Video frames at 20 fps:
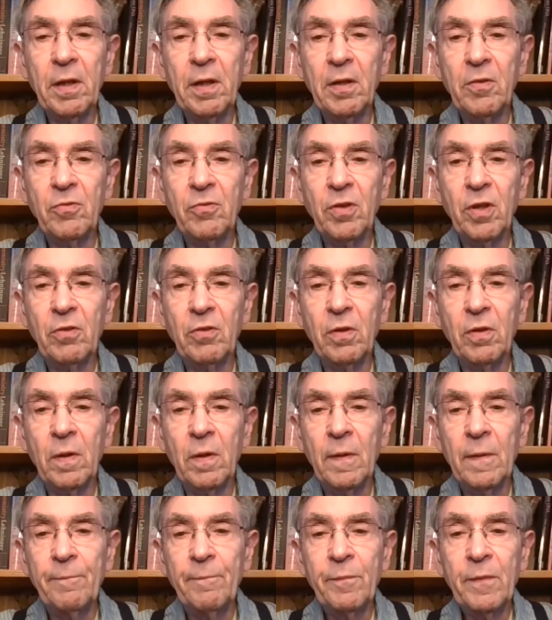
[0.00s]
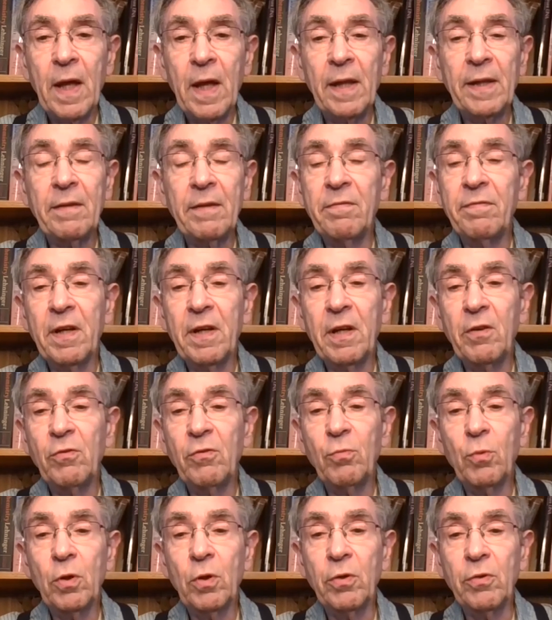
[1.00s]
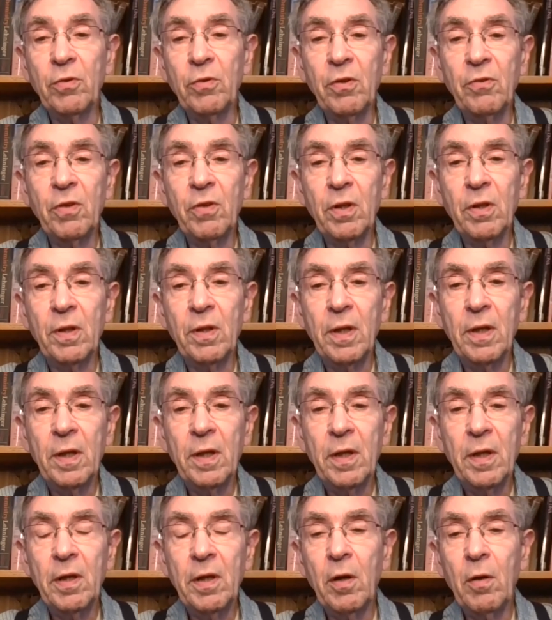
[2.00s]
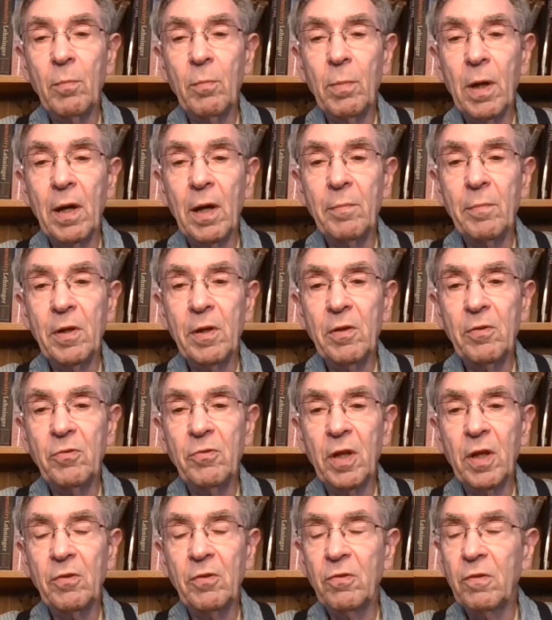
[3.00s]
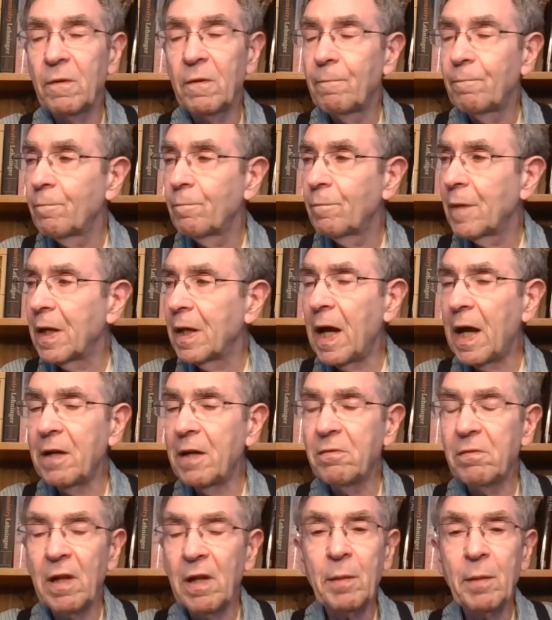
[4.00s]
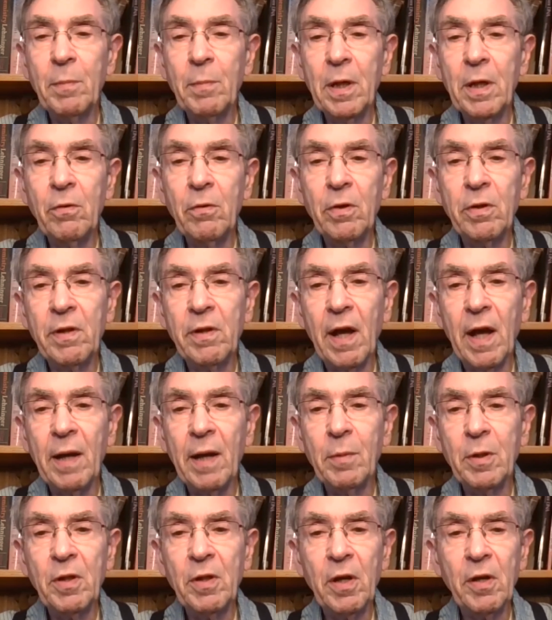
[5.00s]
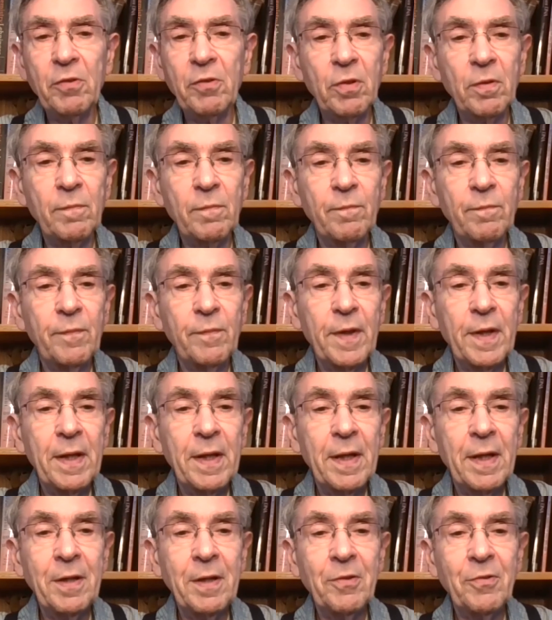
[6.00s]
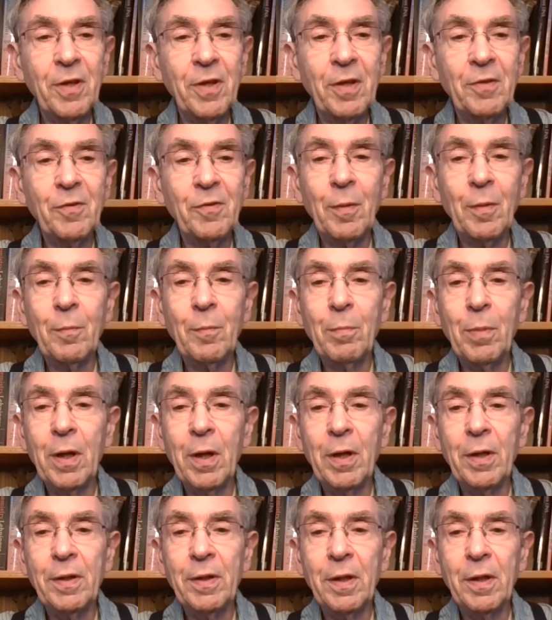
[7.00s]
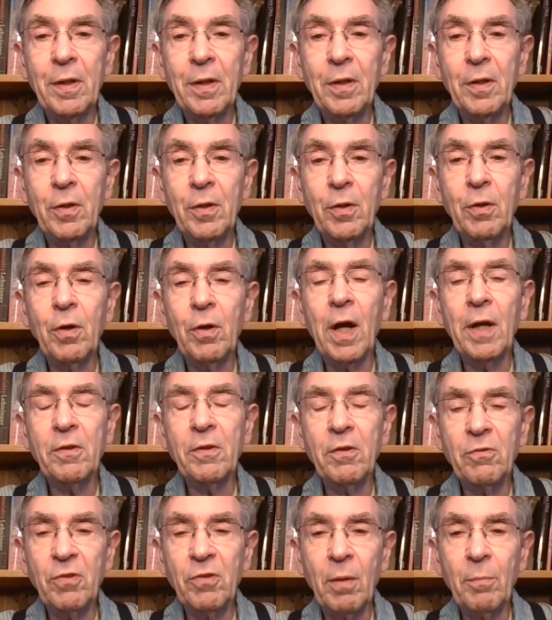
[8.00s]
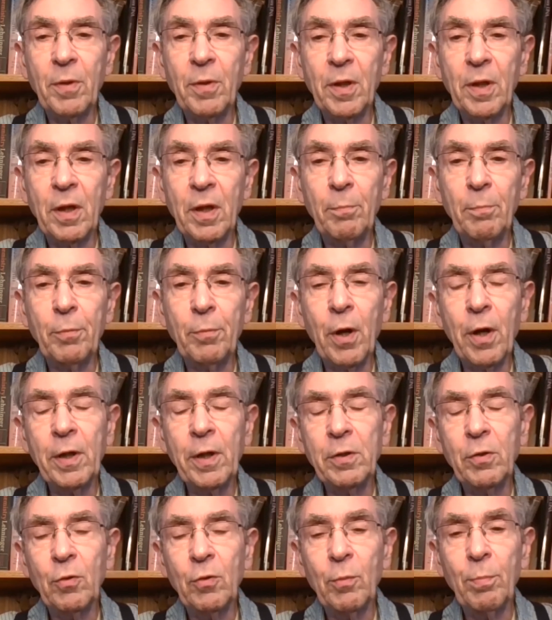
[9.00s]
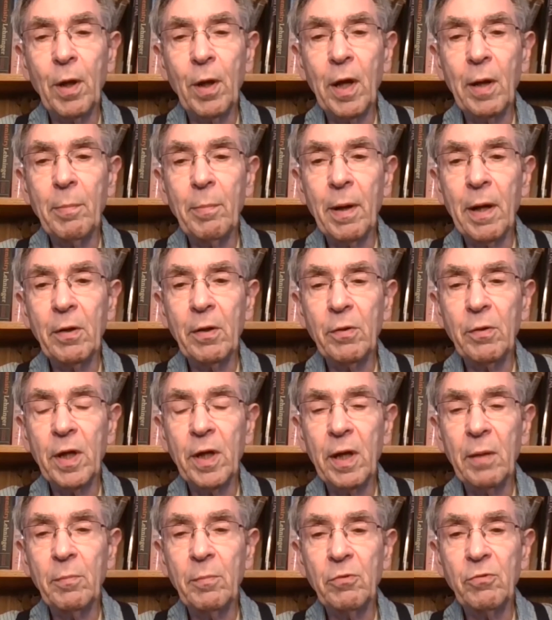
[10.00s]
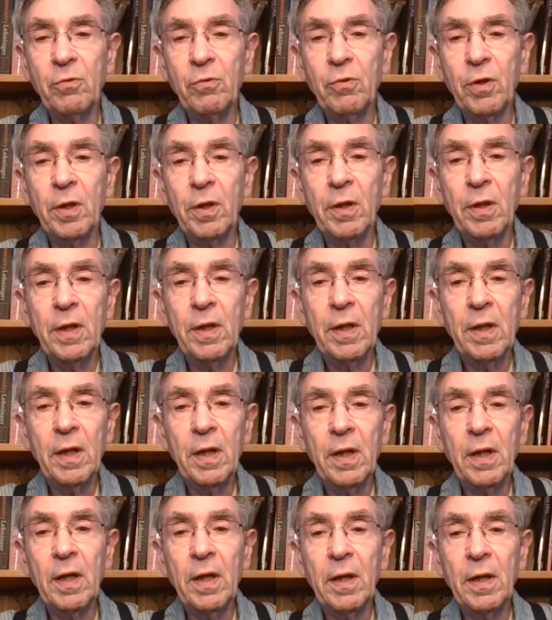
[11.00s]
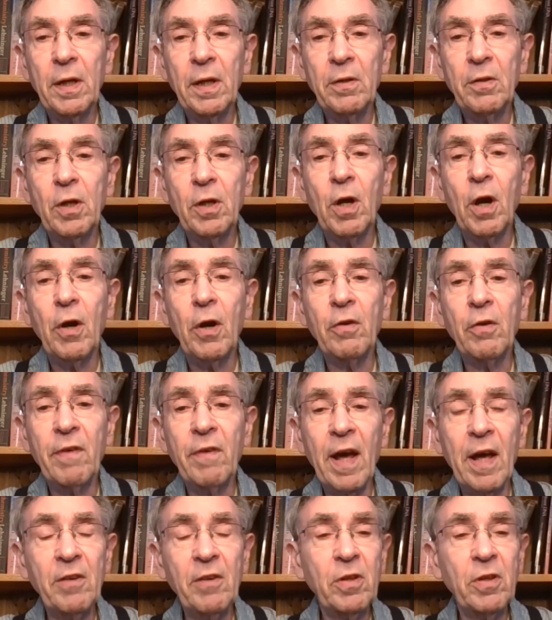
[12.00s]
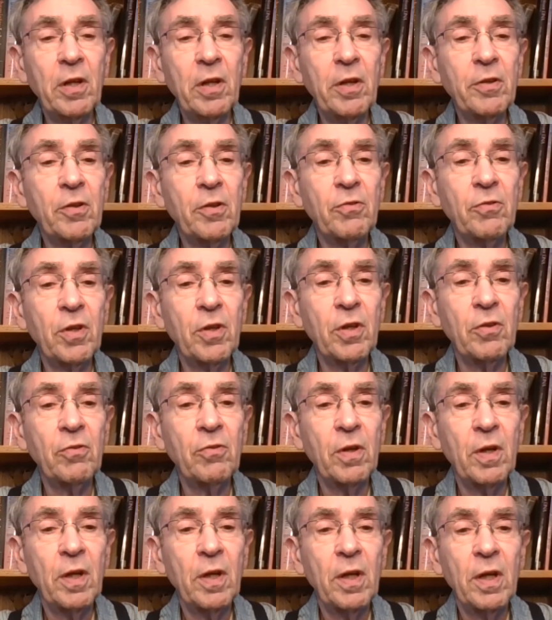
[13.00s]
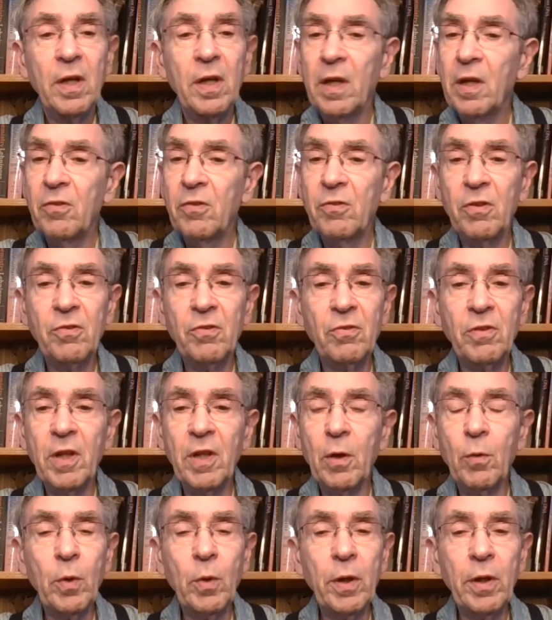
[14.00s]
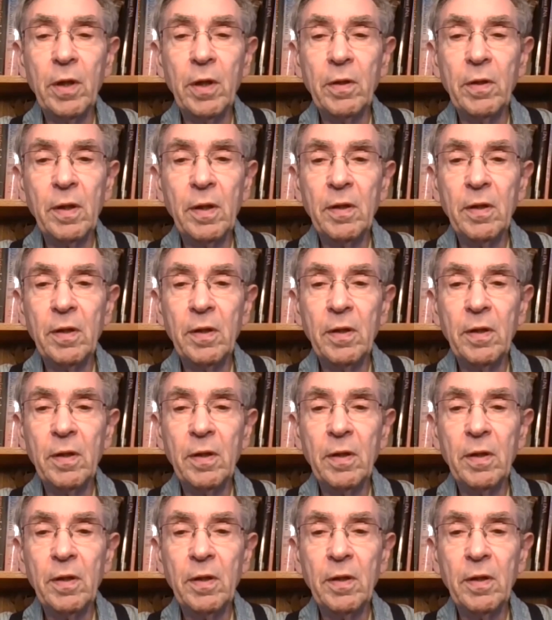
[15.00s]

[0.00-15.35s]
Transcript: He says, I'll never forget his words. He said, Bob, he says, guys like me are a dime a dozen. He says, but you're onto something of trying to apply biochemistry to cardiovascular disease. He says, stick with it.